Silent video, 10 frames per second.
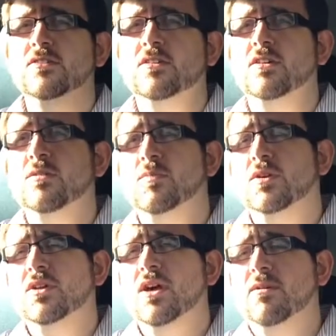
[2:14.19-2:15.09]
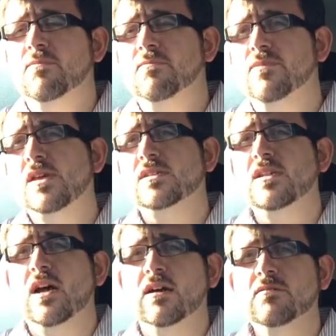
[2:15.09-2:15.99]
But last
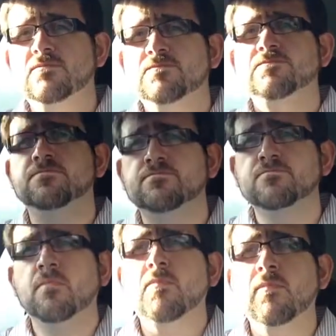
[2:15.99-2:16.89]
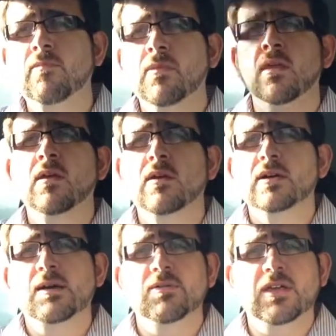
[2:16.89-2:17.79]
night,
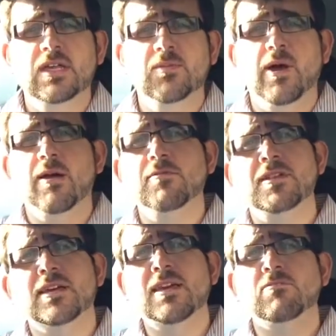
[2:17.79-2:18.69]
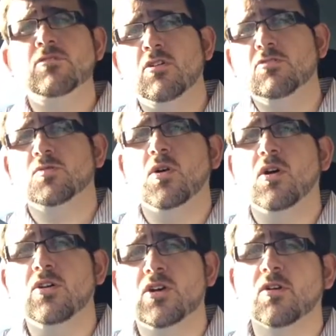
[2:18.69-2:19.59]
I was thinking about how can I keep the dog's
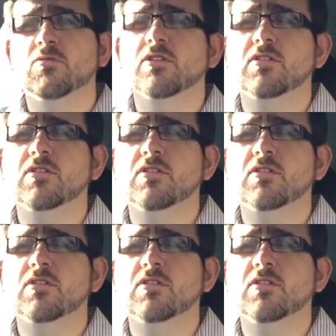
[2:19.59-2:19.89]
water cold.